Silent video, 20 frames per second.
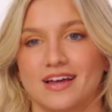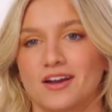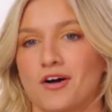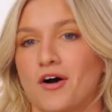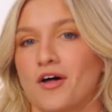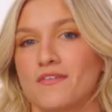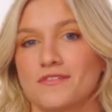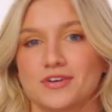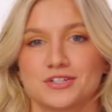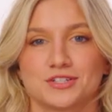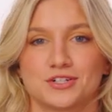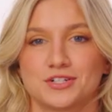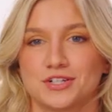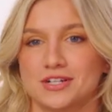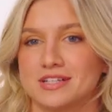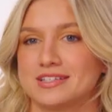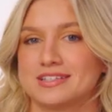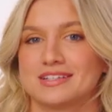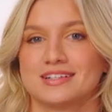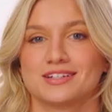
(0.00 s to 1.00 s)
And all of us are
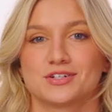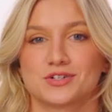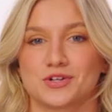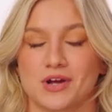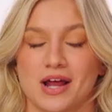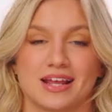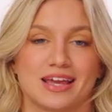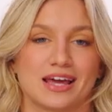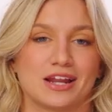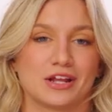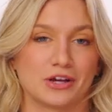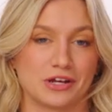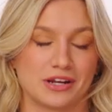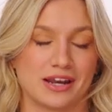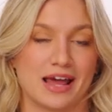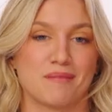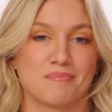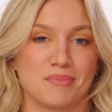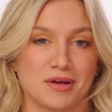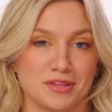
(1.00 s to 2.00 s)
just trying to get a good
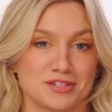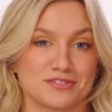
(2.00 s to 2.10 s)
nap on